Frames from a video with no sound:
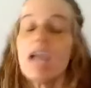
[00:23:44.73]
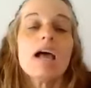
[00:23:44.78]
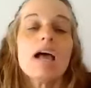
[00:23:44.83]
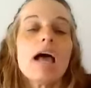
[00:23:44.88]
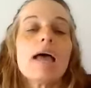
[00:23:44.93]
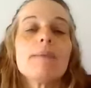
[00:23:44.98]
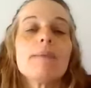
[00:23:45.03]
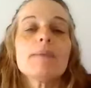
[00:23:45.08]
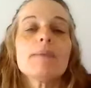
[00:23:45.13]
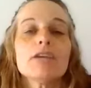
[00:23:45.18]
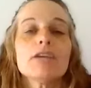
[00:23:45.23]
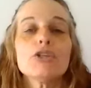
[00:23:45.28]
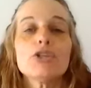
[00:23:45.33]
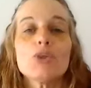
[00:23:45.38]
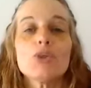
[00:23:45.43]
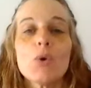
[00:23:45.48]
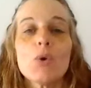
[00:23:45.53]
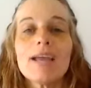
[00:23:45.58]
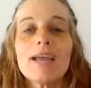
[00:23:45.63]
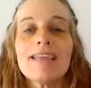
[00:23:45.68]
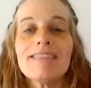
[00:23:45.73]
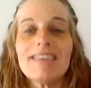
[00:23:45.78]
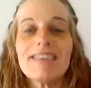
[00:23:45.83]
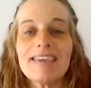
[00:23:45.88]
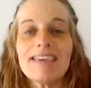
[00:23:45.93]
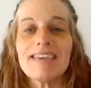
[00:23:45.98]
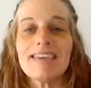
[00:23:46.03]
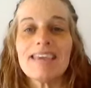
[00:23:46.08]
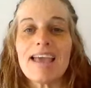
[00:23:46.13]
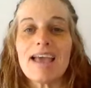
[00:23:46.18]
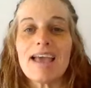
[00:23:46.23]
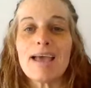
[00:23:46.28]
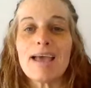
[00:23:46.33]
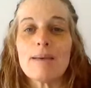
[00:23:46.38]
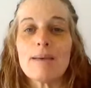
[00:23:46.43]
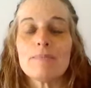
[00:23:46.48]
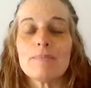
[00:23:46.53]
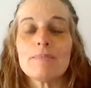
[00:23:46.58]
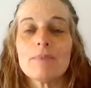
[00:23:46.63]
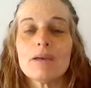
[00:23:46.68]
um, enjoy the
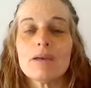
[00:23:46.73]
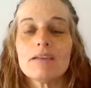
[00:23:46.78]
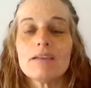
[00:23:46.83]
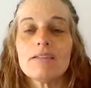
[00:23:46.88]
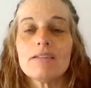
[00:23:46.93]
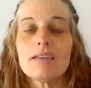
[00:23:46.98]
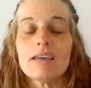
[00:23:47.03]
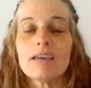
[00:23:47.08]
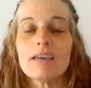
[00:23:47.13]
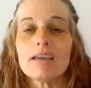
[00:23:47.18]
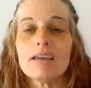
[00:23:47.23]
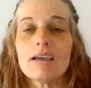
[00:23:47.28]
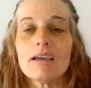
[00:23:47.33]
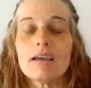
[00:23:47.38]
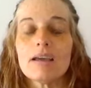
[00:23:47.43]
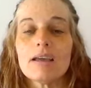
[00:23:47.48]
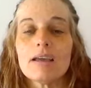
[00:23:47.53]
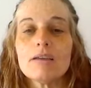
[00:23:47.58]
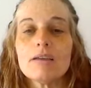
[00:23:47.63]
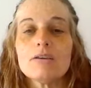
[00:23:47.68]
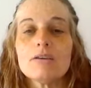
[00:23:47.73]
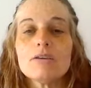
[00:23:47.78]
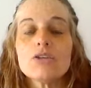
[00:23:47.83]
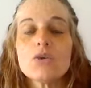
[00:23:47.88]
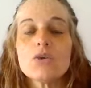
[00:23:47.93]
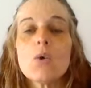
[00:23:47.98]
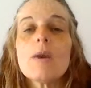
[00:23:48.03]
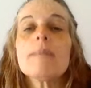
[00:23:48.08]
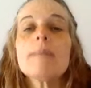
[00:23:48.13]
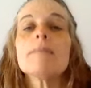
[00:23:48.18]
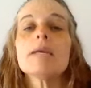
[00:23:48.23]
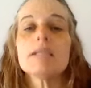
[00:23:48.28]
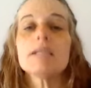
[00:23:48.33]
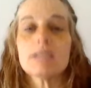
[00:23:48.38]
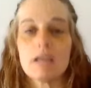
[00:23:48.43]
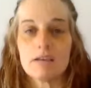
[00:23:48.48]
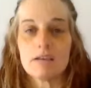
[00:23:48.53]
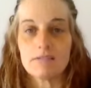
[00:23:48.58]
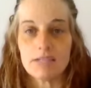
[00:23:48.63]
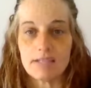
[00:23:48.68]
um, the enjoyment
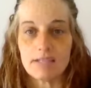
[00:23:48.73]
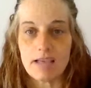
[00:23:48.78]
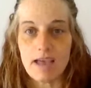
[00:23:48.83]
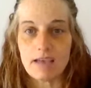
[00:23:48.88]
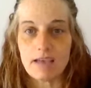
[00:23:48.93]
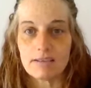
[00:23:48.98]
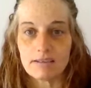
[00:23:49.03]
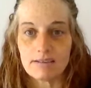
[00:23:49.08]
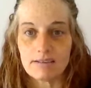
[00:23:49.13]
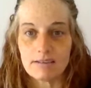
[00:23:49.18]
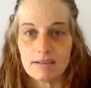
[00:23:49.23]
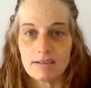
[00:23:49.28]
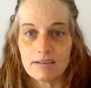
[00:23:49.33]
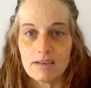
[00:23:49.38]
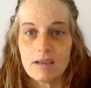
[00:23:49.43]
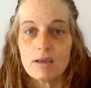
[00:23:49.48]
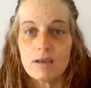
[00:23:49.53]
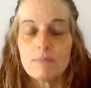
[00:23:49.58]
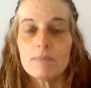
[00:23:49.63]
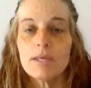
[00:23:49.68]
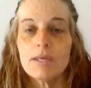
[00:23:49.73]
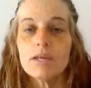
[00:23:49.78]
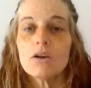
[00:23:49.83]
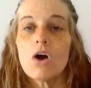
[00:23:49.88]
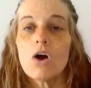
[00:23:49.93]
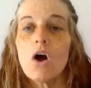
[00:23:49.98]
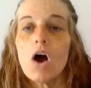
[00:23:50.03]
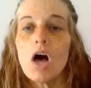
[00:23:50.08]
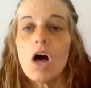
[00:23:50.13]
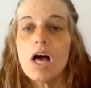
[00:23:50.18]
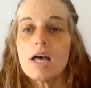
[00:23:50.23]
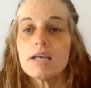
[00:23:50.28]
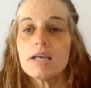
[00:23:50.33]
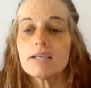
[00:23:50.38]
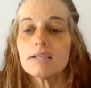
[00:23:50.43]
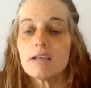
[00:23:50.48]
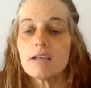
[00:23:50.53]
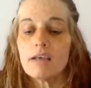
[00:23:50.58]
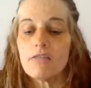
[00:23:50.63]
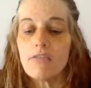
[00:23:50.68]
of sex
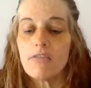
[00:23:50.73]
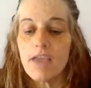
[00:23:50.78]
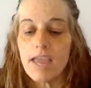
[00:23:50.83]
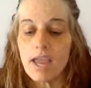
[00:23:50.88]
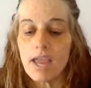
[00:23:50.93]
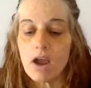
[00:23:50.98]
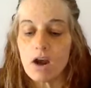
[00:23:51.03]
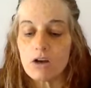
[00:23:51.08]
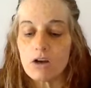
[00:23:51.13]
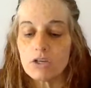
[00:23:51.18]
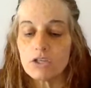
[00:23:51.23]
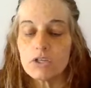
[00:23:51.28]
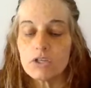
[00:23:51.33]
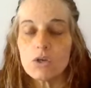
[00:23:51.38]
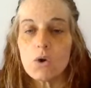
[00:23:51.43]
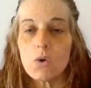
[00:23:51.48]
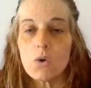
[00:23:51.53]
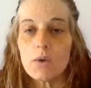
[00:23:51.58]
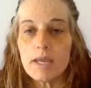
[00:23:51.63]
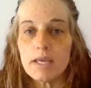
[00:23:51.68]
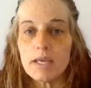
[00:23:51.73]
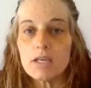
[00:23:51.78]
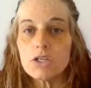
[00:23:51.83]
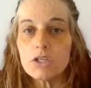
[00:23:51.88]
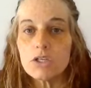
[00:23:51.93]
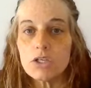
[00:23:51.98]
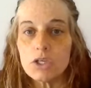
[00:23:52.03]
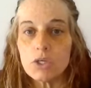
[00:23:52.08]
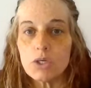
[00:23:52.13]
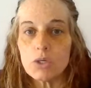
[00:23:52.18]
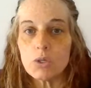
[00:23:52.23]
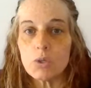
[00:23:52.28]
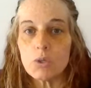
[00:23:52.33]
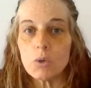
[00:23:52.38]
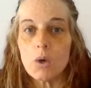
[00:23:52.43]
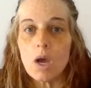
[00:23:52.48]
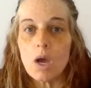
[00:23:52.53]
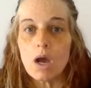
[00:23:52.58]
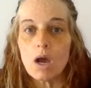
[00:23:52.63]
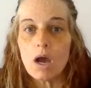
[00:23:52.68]
because they are so
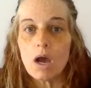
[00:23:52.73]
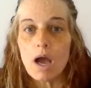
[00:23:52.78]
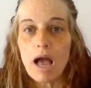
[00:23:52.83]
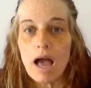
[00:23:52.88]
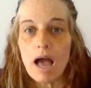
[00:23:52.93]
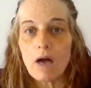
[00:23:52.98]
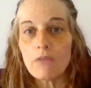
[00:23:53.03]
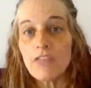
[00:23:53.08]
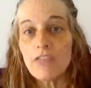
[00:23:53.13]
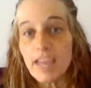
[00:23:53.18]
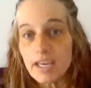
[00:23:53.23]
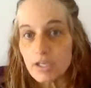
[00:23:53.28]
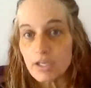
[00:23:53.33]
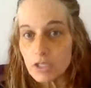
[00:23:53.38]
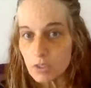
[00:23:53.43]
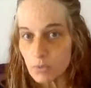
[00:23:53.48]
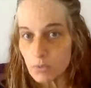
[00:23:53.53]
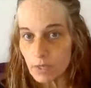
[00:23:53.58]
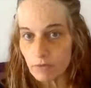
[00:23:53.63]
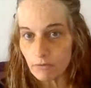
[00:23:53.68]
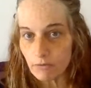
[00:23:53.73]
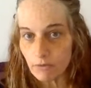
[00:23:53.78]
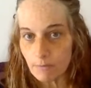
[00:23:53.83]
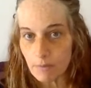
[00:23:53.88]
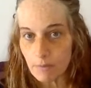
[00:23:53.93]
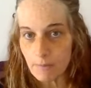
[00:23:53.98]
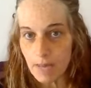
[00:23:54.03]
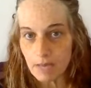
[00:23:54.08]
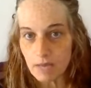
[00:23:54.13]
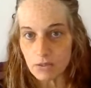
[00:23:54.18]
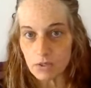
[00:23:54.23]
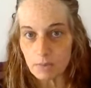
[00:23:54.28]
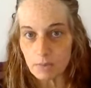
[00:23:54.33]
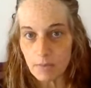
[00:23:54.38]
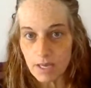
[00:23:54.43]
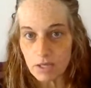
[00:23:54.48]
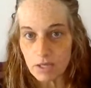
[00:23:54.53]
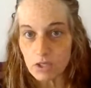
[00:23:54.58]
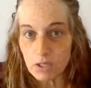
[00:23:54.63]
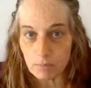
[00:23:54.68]
into how they do it from a
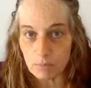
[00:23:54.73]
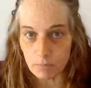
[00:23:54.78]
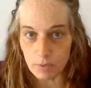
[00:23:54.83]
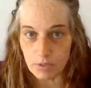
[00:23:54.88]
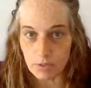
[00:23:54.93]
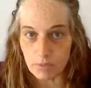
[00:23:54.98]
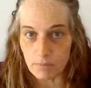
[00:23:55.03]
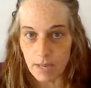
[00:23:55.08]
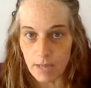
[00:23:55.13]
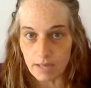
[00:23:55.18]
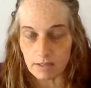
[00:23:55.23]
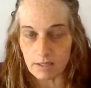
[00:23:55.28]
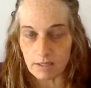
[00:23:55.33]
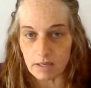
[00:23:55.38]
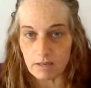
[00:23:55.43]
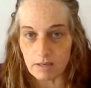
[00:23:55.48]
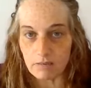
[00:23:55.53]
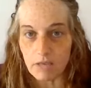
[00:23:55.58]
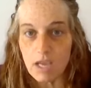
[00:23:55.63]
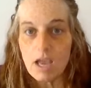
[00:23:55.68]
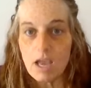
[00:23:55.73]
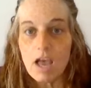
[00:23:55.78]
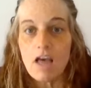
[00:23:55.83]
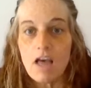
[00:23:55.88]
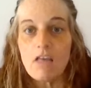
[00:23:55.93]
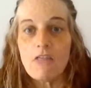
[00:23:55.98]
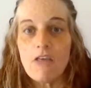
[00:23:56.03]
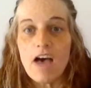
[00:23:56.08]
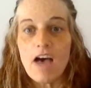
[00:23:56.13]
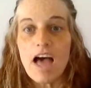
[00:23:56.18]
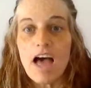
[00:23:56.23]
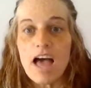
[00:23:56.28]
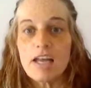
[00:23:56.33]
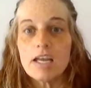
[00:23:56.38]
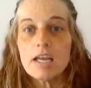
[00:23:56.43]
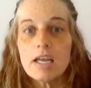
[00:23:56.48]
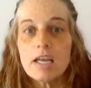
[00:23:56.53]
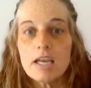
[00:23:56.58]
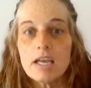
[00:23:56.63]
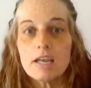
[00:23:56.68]
masturbation perspective that
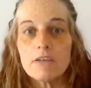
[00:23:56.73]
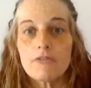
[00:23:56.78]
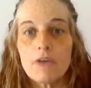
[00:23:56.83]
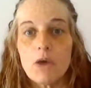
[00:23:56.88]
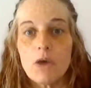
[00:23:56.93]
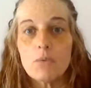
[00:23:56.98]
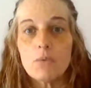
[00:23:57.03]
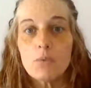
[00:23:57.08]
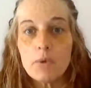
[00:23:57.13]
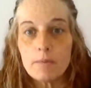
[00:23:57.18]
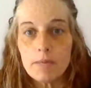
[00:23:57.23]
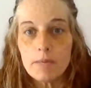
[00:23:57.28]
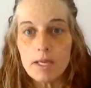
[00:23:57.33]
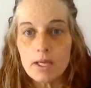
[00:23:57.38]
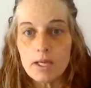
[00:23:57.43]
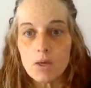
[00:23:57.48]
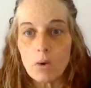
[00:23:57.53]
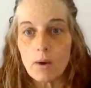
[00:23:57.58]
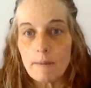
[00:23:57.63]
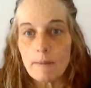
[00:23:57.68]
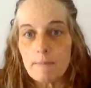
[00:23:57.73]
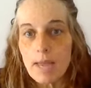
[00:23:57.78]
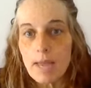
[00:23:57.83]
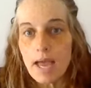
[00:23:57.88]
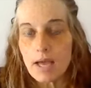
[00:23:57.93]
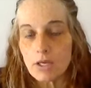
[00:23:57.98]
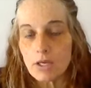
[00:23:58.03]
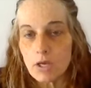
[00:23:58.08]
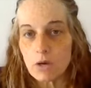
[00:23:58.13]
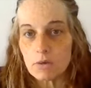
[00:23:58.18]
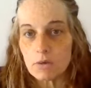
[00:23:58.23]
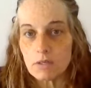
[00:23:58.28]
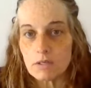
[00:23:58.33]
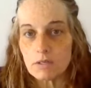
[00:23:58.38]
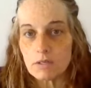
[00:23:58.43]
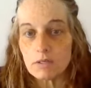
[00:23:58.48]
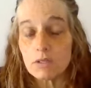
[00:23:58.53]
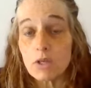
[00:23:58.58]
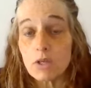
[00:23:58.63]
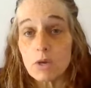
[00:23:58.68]
if a woman or a man
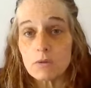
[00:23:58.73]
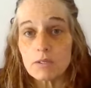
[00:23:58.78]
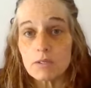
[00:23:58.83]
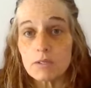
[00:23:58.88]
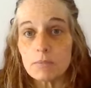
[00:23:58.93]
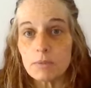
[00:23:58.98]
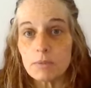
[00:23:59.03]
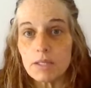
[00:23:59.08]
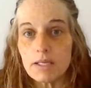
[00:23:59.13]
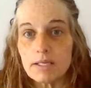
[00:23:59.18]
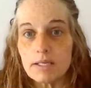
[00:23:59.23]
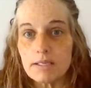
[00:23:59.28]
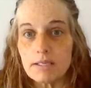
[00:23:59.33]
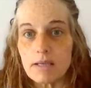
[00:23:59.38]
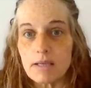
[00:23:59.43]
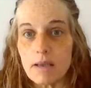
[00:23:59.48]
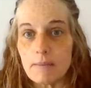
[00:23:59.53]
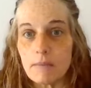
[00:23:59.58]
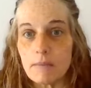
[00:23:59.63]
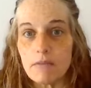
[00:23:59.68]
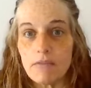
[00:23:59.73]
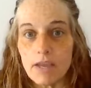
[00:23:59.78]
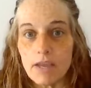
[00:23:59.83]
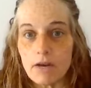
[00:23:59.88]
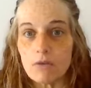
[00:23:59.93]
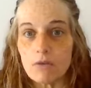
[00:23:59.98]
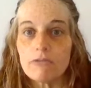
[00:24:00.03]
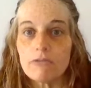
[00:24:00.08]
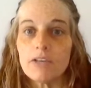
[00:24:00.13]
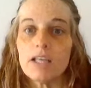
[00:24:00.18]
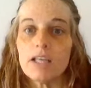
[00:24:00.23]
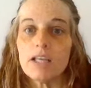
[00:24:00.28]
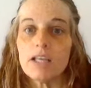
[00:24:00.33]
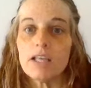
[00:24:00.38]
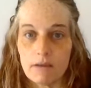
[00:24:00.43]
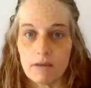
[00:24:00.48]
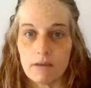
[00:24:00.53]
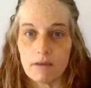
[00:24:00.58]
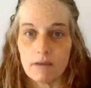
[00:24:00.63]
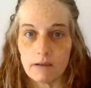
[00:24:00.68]
goes goes to please them, they feel
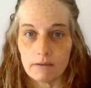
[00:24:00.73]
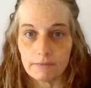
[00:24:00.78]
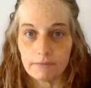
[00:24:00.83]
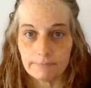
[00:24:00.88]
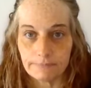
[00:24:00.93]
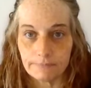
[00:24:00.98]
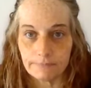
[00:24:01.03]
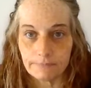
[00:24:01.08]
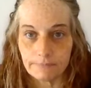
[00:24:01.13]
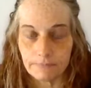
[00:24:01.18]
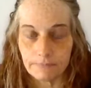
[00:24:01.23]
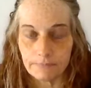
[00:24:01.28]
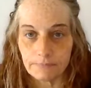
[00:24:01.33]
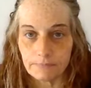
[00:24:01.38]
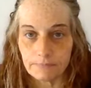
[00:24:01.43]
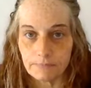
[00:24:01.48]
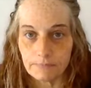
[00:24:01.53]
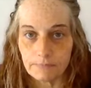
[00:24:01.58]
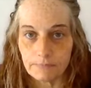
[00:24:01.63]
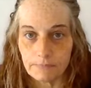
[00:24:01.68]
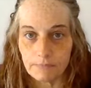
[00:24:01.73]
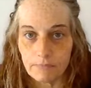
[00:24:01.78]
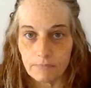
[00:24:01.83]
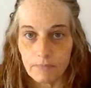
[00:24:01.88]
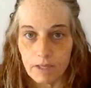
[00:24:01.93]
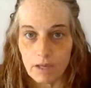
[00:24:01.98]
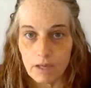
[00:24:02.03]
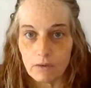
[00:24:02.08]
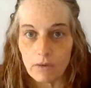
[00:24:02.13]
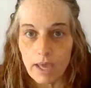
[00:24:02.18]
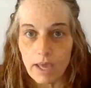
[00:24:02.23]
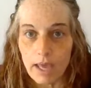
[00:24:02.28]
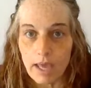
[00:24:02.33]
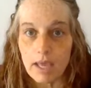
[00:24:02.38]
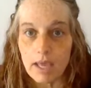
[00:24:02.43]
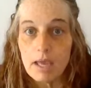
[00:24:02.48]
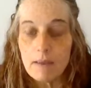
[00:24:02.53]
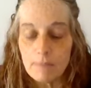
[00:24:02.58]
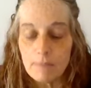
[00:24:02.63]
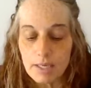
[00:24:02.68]
anything
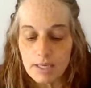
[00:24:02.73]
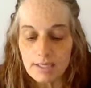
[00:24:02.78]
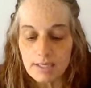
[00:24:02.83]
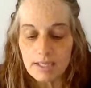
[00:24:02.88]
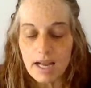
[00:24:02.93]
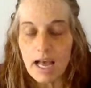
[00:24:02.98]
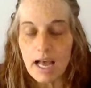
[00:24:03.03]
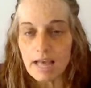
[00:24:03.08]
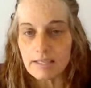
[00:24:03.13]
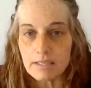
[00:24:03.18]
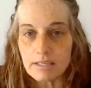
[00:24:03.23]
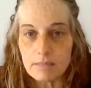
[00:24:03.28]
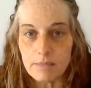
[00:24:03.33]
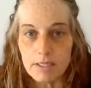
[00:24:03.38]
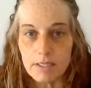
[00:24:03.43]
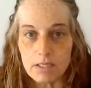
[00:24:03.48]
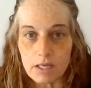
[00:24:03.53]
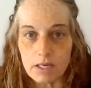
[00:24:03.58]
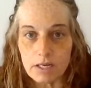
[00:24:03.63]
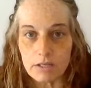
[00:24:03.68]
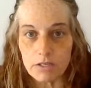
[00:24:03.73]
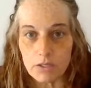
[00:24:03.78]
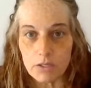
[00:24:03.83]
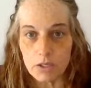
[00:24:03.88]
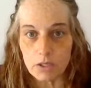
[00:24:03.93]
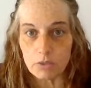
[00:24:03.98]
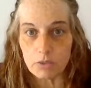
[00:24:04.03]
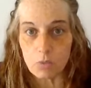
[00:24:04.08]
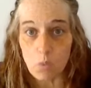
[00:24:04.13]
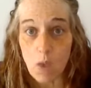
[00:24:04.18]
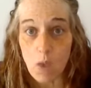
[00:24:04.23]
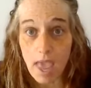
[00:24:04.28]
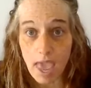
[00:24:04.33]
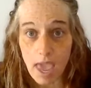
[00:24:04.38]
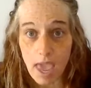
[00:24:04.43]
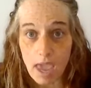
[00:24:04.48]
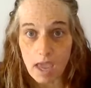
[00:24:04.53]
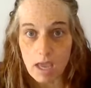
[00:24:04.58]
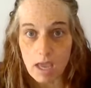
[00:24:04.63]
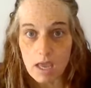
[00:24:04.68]
okay because it has to be done a certain
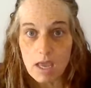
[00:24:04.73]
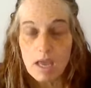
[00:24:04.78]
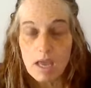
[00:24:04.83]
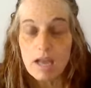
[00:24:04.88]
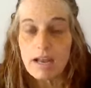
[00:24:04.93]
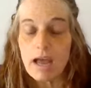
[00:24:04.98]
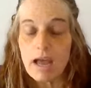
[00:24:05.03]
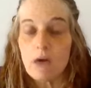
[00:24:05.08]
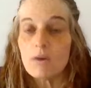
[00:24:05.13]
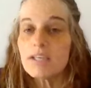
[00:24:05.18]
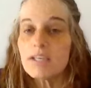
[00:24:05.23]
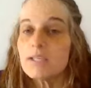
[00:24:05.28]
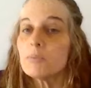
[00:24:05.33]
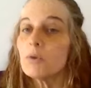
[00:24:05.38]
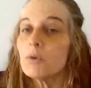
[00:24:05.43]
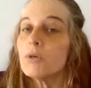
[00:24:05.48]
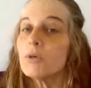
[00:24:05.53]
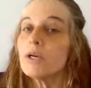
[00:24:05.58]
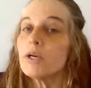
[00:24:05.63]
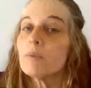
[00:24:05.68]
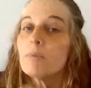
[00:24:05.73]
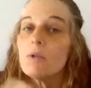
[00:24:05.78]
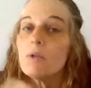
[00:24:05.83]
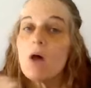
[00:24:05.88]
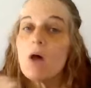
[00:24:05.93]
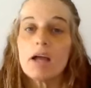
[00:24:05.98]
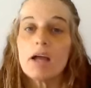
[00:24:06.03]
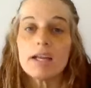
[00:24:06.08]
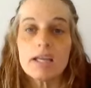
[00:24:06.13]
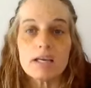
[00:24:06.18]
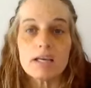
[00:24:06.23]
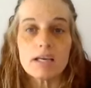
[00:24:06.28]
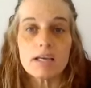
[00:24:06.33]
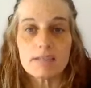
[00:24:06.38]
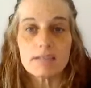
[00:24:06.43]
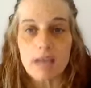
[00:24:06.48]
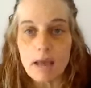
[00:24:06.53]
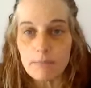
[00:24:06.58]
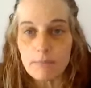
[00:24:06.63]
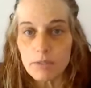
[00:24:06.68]
way now exploring your body
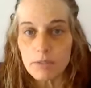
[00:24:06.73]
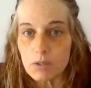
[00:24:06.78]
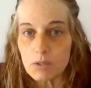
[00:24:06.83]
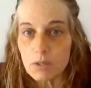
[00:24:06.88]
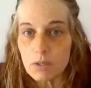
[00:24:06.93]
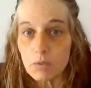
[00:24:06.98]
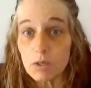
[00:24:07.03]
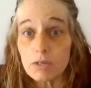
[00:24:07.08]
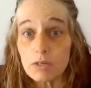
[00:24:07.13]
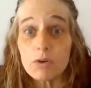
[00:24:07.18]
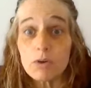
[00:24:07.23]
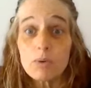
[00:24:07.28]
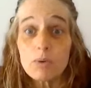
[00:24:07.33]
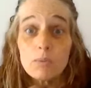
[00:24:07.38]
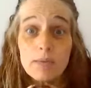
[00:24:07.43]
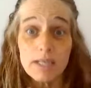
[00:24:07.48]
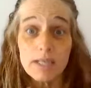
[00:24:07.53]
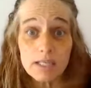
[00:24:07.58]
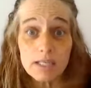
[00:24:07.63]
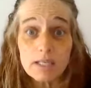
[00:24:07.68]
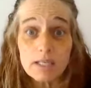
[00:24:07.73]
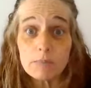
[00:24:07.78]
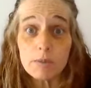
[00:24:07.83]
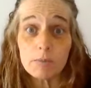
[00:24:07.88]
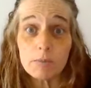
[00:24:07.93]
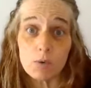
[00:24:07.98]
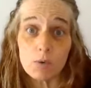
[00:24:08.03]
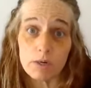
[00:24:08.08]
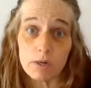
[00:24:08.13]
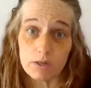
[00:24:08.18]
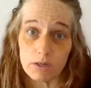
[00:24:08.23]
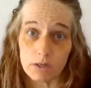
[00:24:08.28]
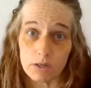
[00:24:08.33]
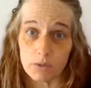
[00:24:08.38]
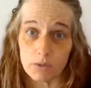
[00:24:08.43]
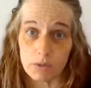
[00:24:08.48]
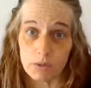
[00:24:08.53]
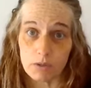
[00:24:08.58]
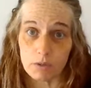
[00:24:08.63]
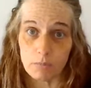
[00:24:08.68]
is absolutely wonderful and we need to be more in
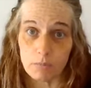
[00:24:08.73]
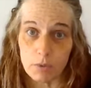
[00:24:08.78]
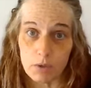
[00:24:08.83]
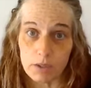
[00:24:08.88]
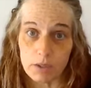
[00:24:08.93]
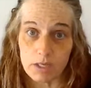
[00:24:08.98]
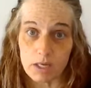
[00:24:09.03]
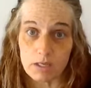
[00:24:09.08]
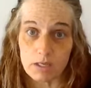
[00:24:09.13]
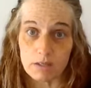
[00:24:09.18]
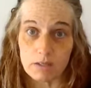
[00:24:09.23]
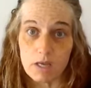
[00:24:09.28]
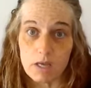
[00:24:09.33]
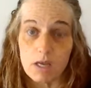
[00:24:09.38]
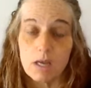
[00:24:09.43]
touch with our bodies